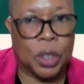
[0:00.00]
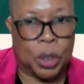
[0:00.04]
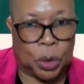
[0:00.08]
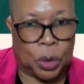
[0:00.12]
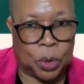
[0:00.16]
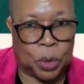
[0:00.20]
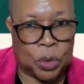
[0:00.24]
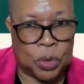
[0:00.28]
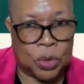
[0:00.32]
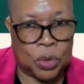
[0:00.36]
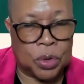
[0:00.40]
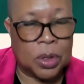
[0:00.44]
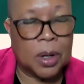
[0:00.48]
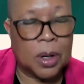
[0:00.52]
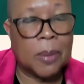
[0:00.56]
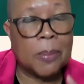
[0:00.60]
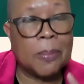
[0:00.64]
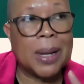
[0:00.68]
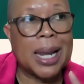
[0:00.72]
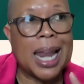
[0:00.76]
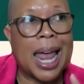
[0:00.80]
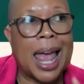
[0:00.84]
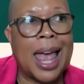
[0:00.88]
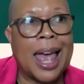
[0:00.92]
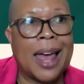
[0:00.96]
you,
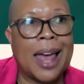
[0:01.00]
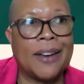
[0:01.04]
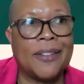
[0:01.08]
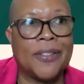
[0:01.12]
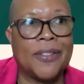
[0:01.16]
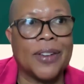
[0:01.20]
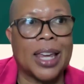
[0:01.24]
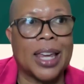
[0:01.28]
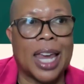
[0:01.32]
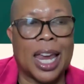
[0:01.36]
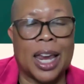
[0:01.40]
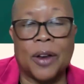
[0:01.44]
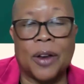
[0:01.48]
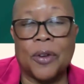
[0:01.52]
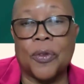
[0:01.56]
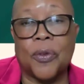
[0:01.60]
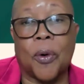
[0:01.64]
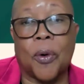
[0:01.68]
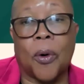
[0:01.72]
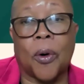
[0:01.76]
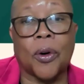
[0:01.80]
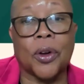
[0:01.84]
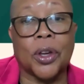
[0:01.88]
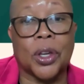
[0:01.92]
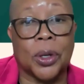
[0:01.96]
but advocate
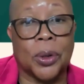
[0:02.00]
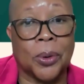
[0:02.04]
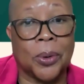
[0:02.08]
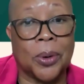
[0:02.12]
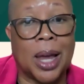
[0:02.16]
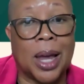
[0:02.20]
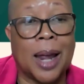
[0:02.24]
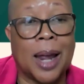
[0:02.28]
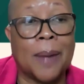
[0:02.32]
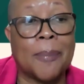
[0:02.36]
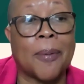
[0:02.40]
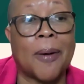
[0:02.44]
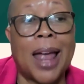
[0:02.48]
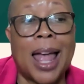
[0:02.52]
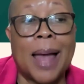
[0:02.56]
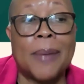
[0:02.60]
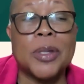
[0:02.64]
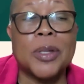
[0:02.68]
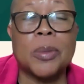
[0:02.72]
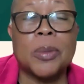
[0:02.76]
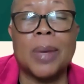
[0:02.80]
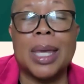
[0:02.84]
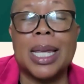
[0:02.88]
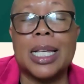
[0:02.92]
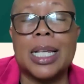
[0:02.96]
for you and
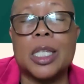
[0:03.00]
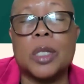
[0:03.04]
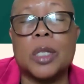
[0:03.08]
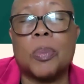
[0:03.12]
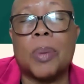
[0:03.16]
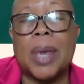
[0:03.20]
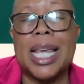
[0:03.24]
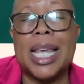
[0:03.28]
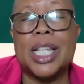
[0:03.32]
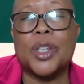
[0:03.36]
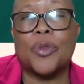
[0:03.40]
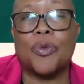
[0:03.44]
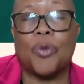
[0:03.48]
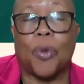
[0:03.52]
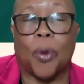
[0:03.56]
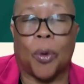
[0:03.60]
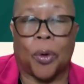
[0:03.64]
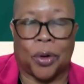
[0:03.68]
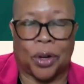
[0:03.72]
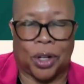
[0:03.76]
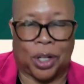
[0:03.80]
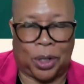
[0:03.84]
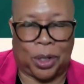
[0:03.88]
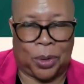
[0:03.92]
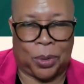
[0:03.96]
perhaps make space
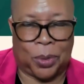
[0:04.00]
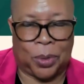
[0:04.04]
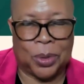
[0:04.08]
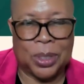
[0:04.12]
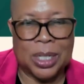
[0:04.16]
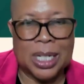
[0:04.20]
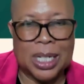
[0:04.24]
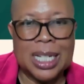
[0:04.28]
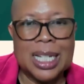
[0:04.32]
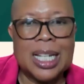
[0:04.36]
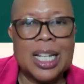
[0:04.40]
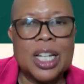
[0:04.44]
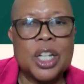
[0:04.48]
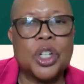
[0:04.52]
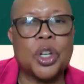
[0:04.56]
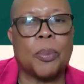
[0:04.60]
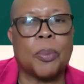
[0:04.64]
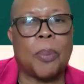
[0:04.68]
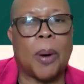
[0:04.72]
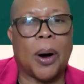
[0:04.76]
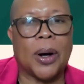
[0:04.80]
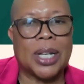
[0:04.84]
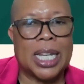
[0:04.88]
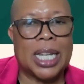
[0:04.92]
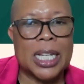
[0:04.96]
for you to
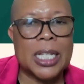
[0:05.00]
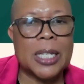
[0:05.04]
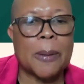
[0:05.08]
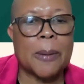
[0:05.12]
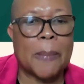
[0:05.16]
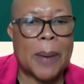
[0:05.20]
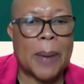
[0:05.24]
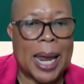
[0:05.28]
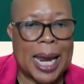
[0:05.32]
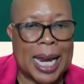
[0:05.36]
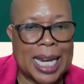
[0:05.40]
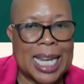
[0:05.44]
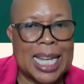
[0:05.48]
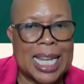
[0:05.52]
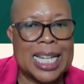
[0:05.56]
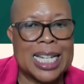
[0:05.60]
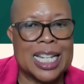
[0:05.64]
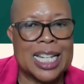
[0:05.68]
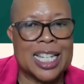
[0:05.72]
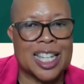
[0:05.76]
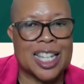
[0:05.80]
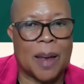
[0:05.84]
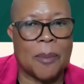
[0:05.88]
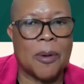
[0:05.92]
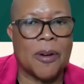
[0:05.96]
participate
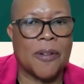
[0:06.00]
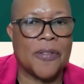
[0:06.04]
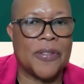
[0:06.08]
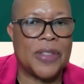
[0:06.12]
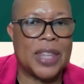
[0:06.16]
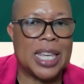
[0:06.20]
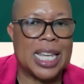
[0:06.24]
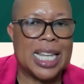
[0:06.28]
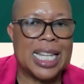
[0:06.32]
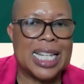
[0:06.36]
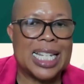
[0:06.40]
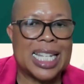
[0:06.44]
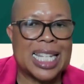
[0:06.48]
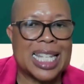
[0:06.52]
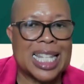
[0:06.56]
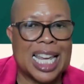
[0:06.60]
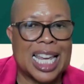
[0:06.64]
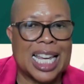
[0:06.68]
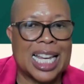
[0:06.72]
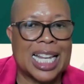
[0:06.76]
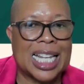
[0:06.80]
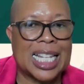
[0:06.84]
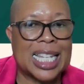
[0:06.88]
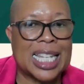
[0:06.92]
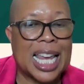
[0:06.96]
in some of these
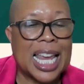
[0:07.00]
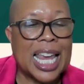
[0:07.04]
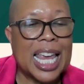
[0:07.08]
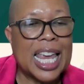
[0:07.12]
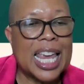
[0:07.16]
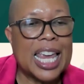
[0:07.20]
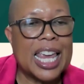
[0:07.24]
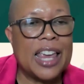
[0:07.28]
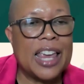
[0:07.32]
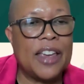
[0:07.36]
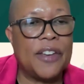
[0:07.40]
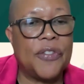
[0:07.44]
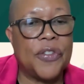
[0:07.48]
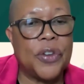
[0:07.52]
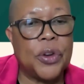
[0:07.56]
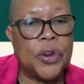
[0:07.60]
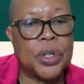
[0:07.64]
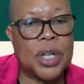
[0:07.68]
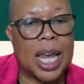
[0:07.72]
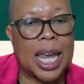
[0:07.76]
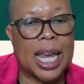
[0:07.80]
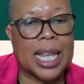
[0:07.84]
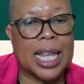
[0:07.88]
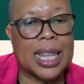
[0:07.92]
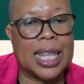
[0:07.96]
things if you
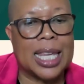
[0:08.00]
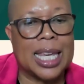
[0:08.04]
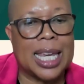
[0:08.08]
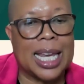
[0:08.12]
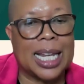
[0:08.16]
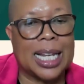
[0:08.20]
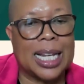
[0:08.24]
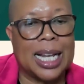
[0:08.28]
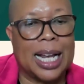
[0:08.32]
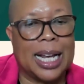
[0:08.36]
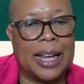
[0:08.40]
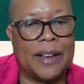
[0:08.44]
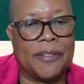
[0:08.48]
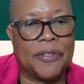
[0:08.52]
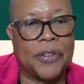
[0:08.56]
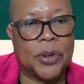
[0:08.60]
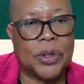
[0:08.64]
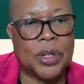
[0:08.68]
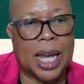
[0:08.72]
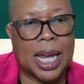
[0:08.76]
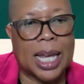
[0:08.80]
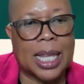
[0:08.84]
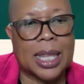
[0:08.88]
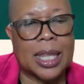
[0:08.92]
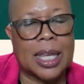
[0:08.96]
take
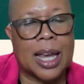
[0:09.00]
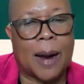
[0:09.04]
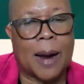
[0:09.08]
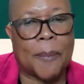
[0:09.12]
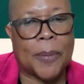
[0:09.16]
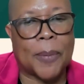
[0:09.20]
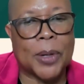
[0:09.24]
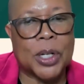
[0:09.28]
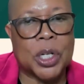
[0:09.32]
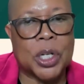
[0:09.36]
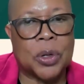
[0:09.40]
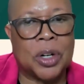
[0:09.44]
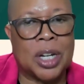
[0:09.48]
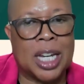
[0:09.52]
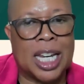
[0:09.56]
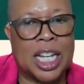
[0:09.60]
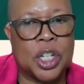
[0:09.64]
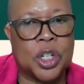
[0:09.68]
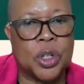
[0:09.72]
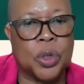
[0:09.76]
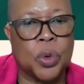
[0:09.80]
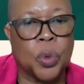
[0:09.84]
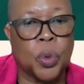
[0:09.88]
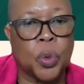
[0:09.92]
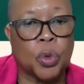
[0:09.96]
the opportunity
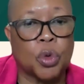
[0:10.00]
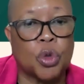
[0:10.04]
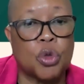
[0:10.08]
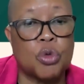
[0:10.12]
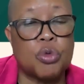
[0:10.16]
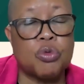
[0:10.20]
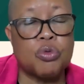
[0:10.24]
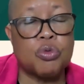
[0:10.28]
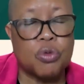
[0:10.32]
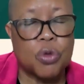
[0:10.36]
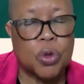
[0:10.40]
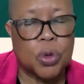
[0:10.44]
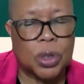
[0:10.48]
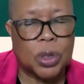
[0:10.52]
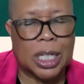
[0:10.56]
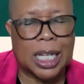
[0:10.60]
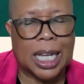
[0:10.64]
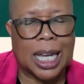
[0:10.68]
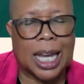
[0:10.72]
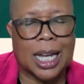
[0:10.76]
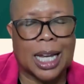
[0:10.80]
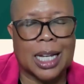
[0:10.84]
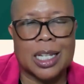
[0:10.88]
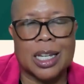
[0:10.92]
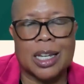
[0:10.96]
to
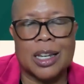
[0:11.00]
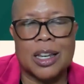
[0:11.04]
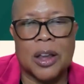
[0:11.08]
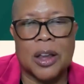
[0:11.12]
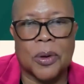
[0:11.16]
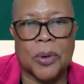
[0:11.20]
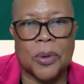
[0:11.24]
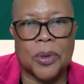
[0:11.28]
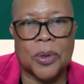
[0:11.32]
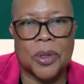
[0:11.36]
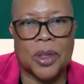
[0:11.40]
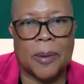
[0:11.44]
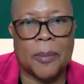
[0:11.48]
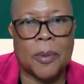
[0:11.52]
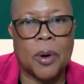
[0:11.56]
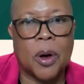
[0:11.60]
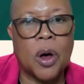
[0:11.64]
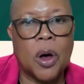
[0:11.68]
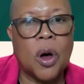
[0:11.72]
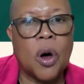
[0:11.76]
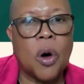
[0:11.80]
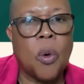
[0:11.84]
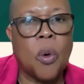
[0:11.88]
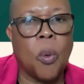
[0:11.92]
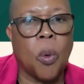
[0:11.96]
truly get to know
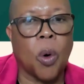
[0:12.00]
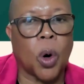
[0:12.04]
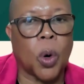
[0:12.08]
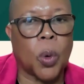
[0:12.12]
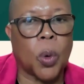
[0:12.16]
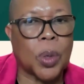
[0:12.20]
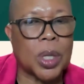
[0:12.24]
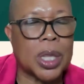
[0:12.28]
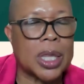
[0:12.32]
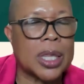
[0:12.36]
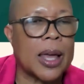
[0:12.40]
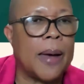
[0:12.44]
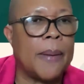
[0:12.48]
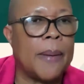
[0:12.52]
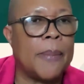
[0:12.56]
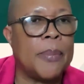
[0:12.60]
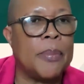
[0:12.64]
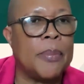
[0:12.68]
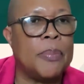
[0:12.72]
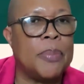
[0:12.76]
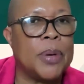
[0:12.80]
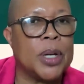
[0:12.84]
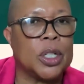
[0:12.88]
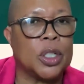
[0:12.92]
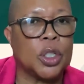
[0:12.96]
them, work with
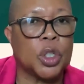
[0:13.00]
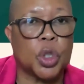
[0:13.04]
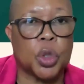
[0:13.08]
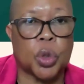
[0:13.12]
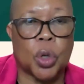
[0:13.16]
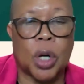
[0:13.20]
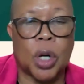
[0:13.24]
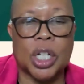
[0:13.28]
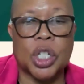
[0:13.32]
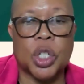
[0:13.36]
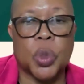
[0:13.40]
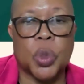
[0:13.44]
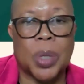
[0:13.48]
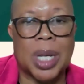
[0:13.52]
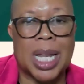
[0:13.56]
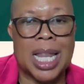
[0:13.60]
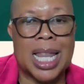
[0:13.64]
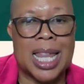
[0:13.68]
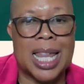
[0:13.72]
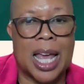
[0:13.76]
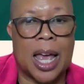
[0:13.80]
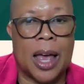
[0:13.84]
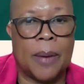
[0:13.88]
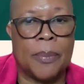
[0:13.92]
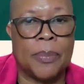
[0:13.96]
them, build trust
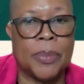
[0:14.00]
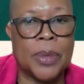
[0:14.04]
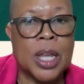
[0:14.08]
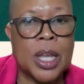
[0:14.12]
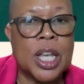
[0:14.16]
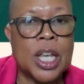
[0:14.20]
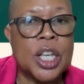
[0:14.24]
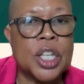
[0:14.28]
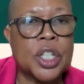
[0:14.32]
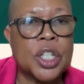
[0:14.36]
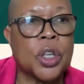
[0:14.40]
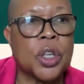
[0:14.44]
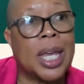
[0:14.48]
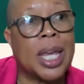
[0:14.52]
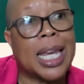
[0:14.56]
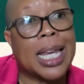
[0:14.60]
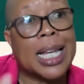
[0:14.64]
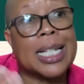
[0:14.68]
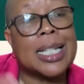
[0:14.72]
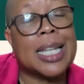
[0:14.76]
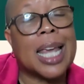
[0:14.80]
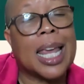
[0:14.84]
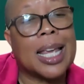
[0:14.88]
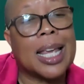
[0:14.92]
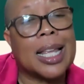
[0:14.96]
with them, so they
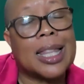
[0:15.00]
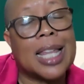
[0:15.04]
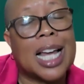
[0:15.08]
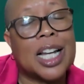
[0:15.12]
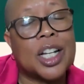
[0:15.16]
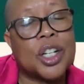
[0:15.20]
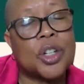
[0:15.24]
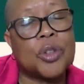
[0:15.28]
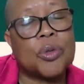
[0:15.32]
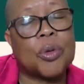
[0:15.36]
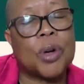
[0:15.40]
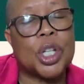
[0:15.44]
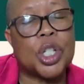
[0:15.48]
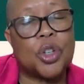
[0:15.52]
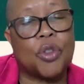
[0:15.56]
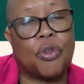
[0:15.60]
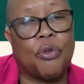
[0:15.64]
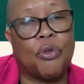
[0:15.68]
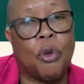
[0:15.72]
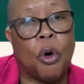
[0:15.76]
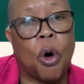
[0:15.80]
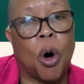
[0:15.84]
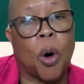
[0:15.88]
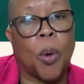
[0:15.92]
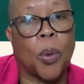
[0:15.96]
can take that
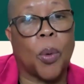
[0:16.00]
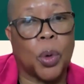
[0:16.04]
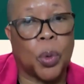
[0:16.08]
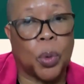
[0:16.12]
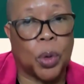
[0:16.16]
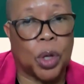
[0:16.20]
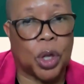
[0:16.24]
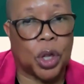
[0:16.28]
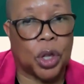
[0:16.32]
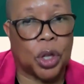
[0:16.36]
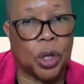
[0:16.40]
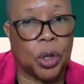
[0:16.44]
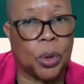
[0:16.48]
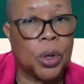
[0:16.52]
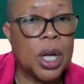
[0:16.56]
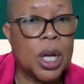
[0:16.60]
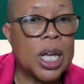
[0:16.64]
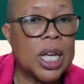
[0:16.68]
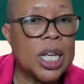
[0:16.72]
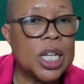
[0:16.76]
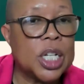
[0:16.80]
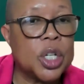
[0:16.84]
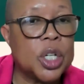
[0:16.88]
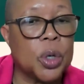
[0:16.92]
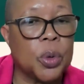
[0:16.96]
trust forward with you
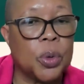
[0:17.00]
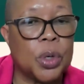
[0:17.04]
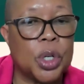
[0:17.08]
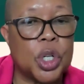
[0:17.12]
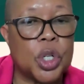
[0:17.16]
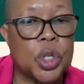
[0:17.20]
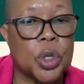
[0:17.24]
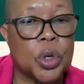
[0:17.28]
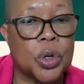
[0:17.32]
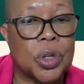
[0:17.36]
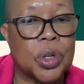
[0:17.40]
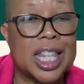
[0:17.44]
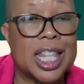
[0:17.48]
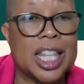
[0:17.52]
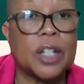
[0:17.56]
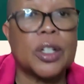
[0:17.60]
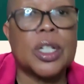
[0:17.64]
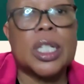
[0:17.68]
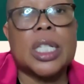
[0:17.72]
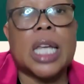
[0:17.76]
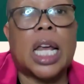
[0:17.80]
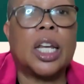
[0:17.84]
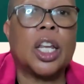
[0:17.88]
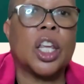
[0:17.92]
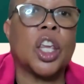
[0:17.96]
to ensure that they're
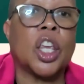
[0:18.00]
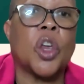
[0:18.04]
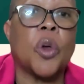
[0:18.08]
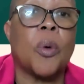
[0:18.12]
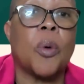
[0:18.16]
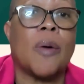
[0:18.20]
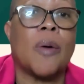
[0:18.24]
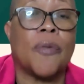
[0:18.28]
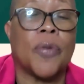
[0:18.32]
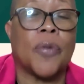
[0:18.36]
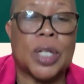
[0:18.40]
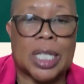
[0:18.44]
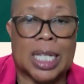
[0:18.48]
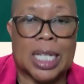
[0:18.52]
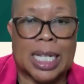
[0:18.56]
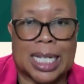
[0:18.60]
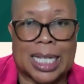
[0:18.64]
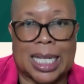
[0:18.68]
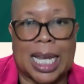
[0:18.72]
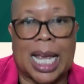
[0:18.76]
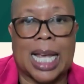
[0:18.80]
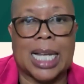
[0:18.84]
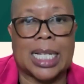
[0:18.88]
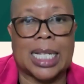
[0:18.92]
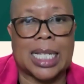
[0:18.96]
setting you up for
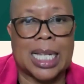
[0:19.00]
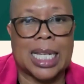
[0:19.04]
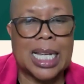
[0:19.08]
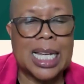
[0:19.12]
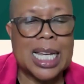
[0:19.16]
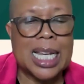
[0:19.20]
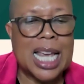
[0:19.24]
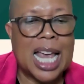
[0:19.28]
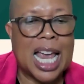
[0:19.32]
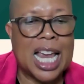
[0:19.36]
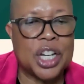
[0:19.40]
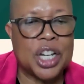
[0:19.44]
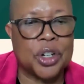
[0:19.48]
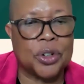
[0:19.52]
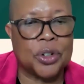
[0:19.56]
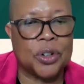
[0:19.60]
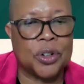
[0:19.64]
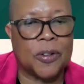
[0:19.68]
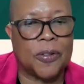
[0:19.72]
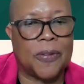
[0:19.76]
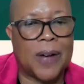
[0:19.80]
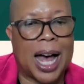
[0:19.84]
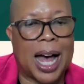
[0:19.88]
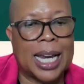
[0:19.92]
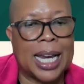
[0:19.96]
success as you're
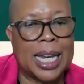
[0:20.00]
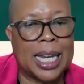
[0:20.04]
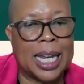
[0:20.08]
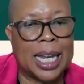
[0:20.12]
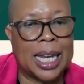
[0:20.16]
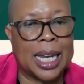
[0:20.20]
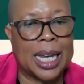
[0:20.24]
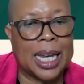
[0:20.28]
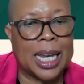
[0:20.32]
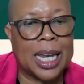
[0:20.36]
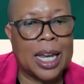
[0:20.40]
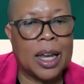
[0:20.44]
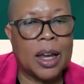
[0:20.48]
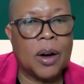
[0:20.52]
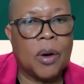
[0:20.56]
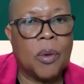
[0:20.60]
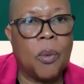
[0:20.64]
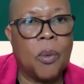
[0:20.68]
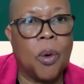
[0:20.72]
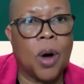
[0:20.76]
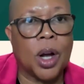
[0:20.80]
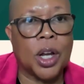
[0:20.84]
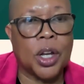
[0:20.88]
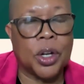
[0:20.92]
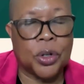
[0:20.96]
defining
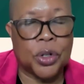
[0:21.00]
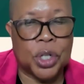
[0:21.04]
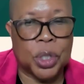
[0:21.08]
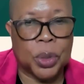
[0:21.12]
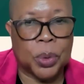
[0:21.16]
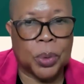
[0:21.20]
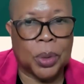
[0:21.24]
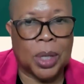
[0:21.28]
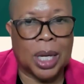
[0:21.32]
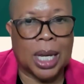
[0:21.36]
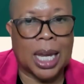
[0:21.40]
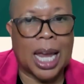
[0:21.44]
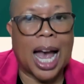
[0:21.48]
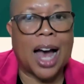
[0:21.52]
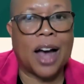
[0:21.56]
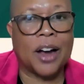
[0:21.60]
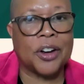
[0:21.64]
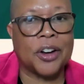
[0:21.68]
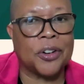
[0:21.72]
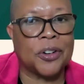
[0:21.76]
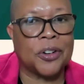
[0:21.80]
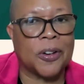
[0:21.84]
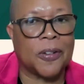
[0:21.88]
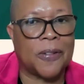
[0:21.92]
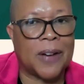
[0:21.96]
what you're doing, how
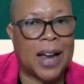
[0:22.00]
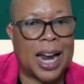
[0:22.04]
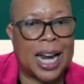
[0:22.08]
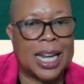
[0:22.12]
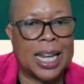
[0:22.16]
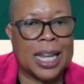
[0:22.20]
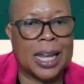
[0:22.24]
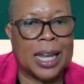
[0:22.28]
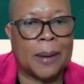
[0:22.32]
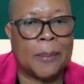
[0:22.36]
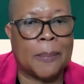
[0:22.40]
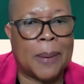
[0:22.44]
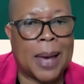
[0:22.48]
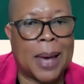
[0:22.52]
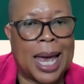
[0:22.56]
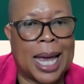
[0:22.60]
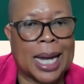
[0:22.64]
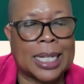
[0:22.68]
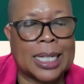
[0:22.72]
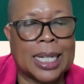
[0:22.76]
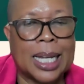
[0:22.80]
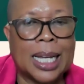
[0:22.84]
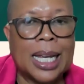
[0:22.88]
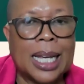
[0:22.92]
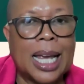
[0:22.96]
you're defining
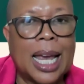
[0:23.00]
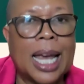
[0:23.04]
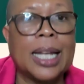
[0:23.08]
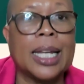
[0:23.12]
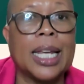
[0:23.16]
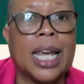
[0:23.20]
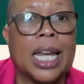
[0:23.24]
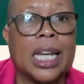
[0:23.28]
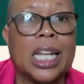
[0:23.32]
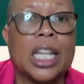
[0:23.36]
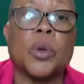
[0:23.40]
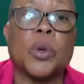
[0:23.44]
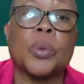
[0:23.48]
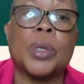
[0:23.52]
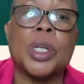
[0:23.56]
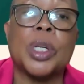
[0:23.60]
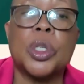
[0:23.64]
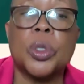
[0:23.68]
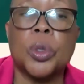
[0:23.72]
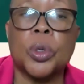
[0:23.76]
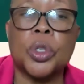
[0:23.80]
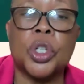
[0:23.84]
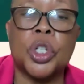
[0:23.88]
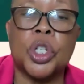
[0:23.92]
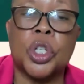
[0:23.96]
impact, and getting the
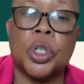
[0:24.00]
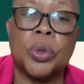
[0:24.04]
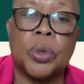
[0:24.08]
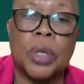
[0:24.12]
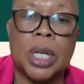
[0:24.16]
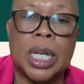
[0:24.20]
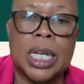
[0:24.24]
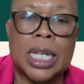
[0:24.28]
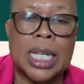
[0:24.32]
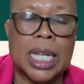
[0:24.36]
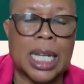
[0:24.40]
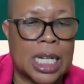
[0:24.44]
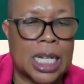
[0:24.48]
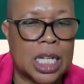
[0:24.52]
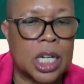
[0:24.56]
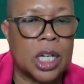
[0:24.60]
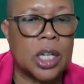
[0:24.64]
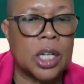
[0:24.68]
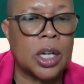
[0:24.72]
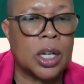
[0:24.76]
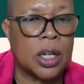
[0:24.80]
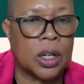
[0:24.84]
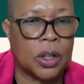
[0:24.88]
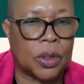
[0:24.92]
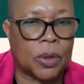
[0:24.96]
resources you need to
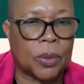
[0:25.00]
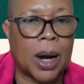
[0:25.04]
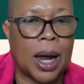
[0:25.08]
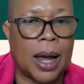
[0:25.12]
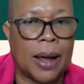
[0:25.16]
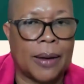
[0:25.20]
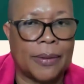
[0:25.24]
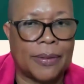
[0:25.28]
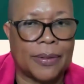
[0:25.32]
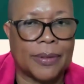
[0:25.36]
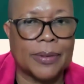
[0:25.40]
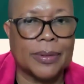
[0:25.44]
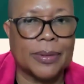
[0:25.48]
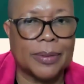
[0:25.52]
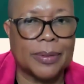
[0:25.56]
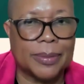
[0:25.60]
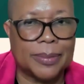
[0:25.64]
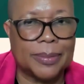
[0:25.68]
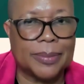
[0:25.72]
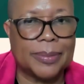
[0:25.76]
continue to thrive.